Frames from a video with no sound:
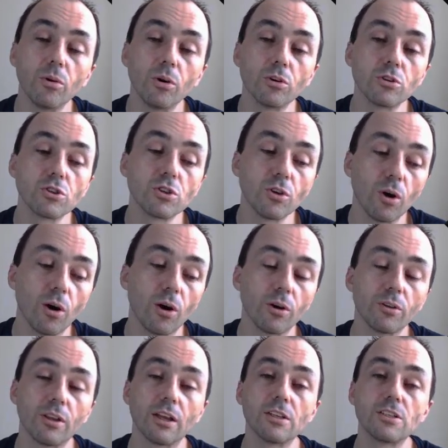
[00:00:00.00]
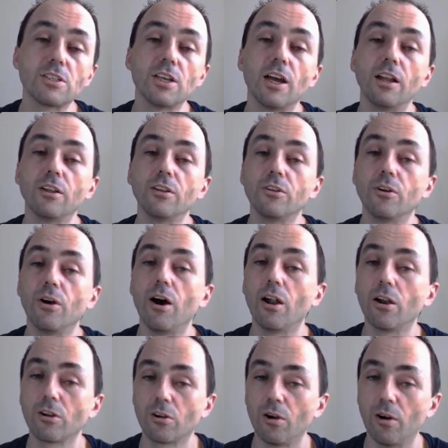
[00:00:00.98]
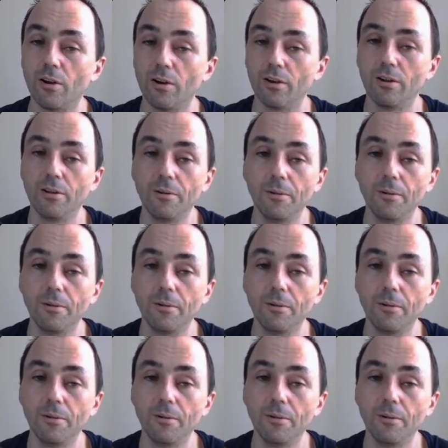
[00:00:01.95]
a store that sells the alcohol.